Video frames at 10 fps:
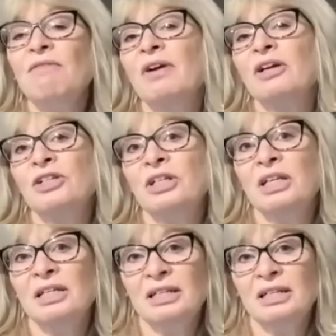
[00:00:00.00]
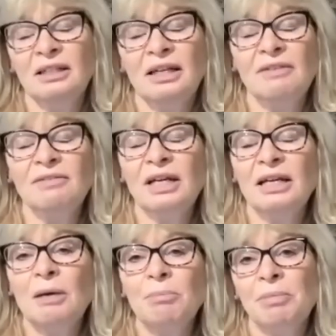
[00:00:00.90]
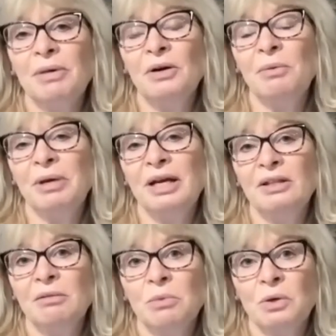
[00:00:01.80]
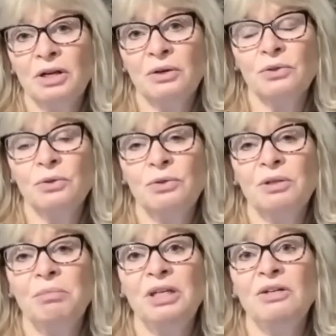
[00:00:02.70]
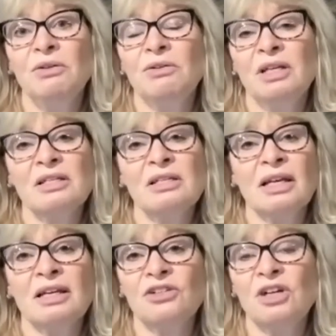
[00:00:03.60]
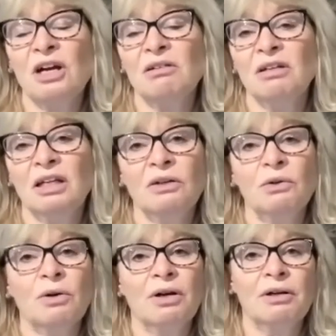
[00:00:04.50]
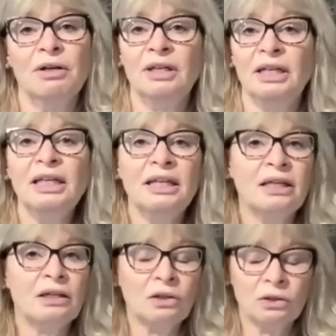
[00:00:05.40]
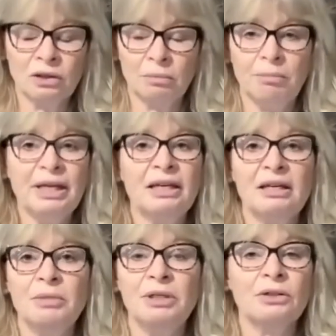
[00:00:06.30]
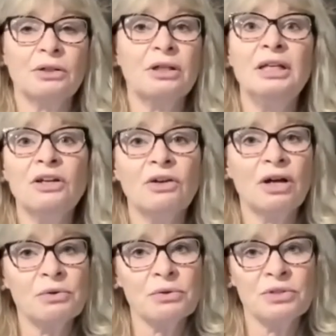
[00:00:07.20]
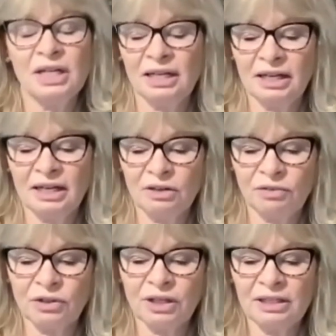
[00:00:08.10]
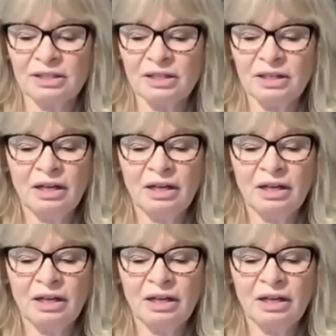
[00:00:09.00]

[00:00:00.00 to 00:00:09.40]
functioning in daily life, getting up, out of bed in the morning or doing menial things like showering or eating or making a meal or cleaning your house or taking care of your kids?